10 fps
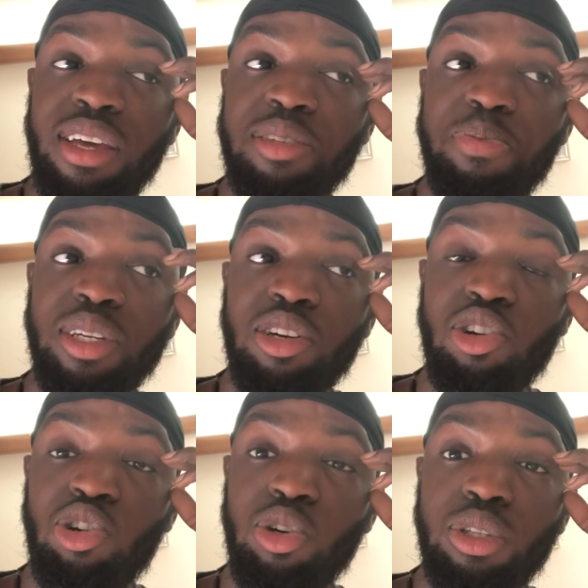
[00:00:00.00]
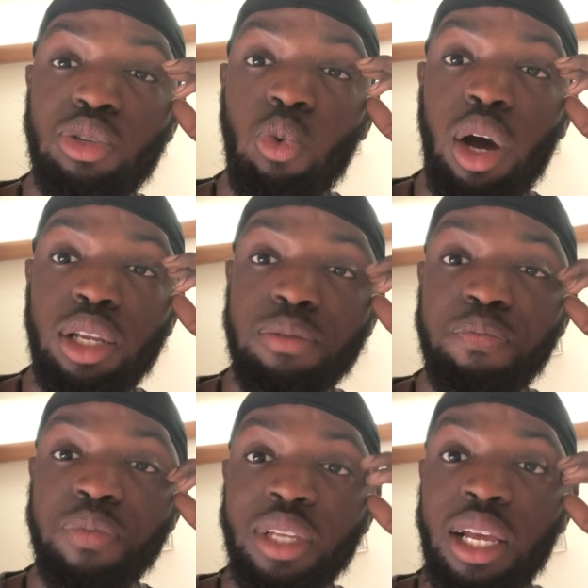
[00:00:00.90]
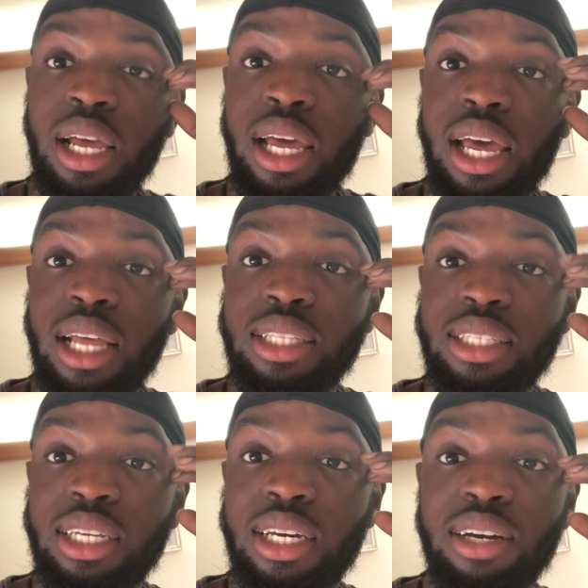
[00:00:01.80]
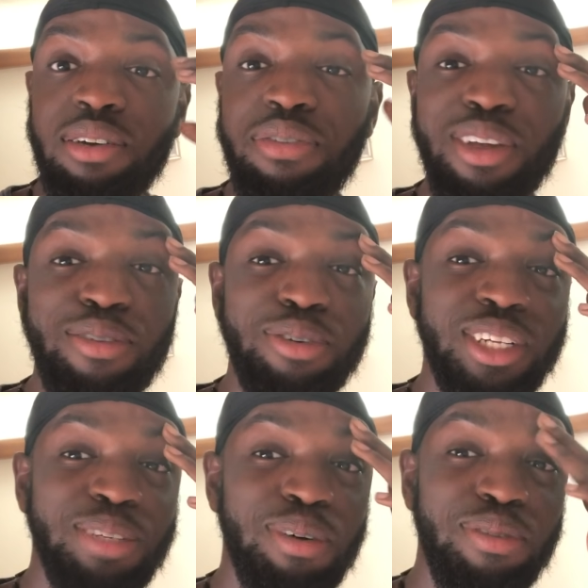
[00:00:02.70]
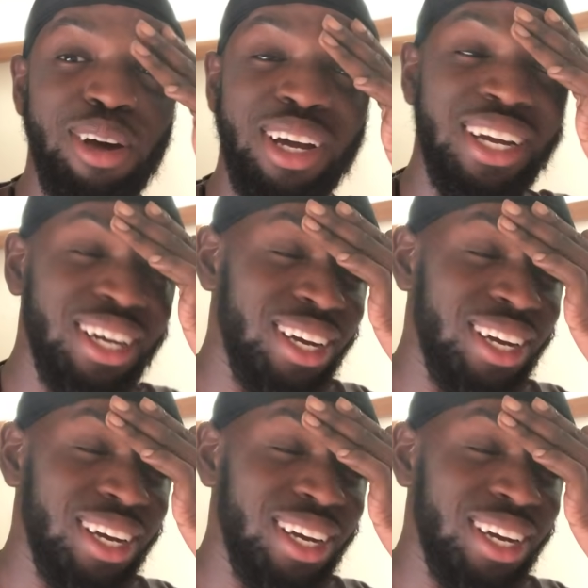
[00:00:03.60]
It's been a good one, and uh, thank you for watching my vlog